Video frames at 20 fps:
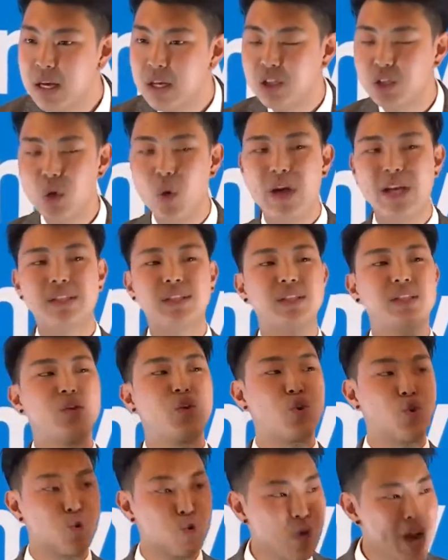So it's
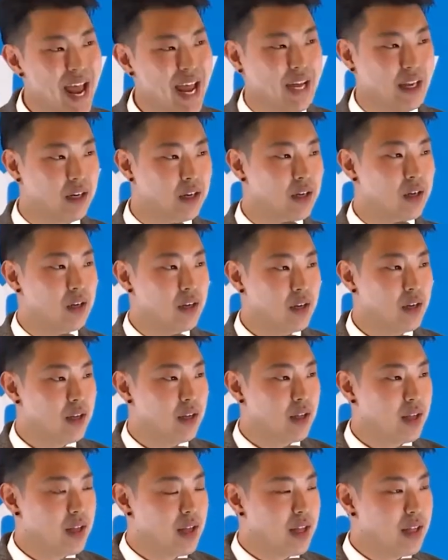great
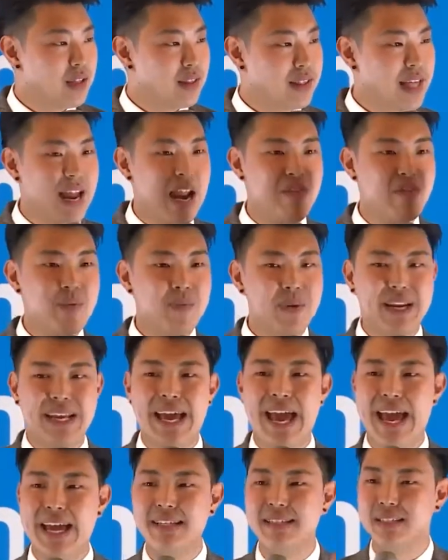that everybody
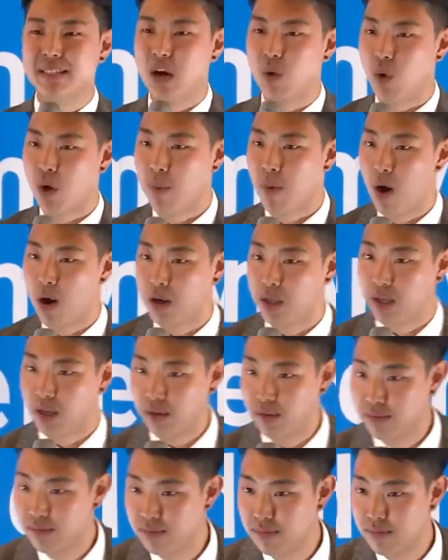hates network marketing.